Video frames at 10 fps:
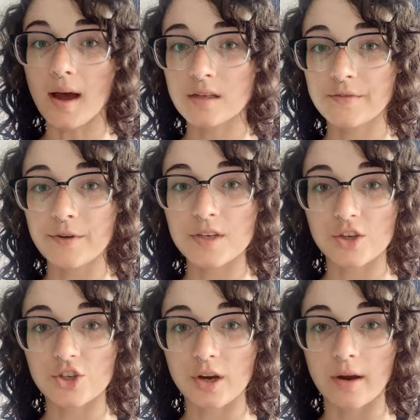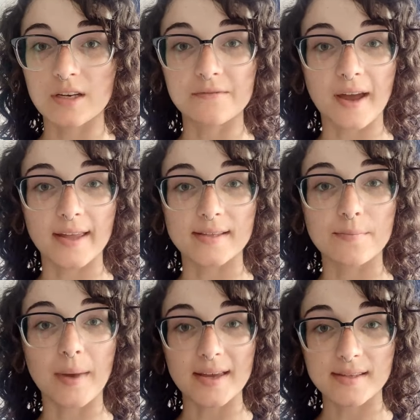Oxford Dictionary defines
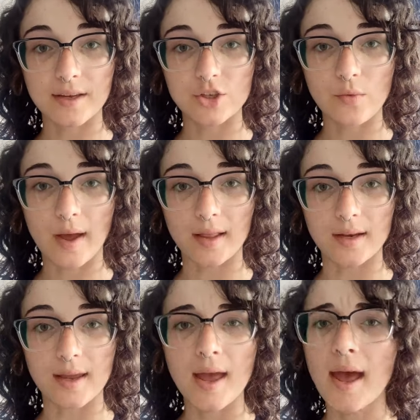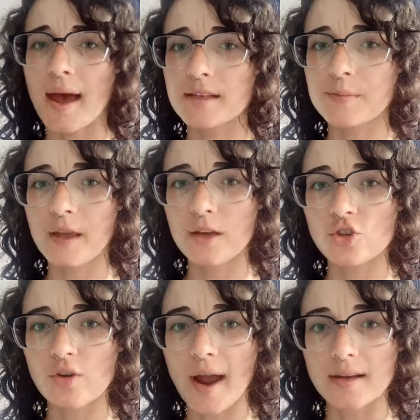bisexuality as being
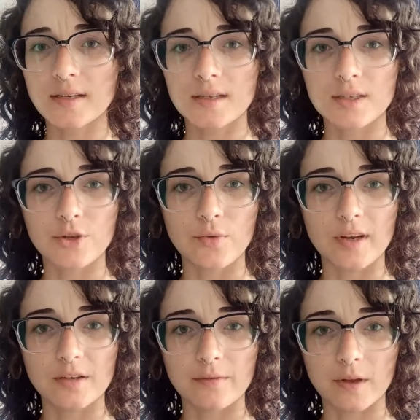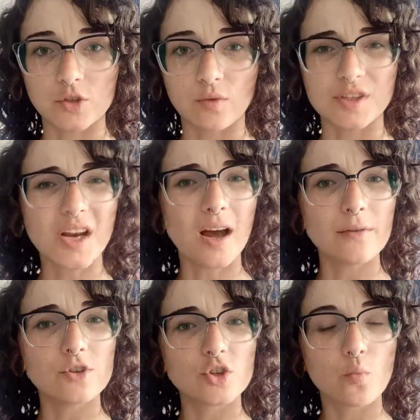attracted to individuals not
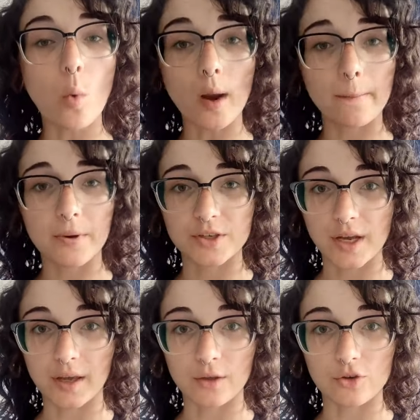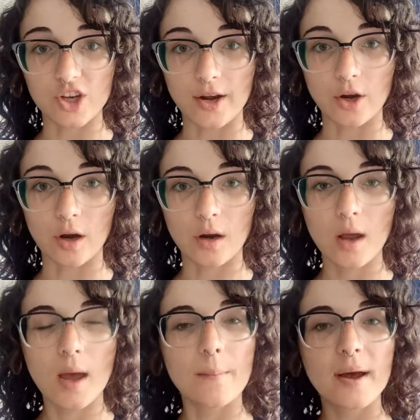of just one particular gender.
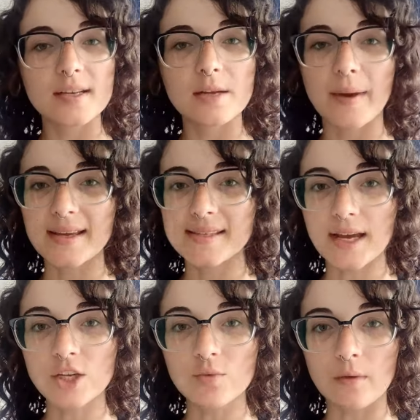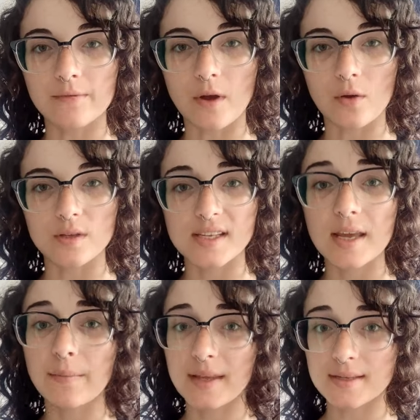But to bisexual folks,
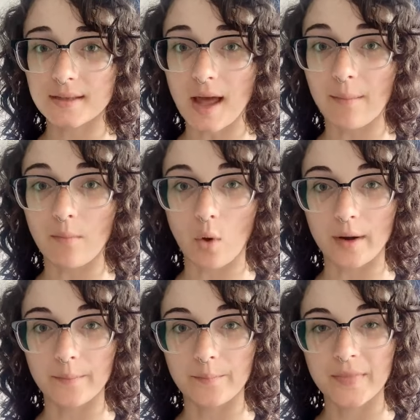it means a lot more.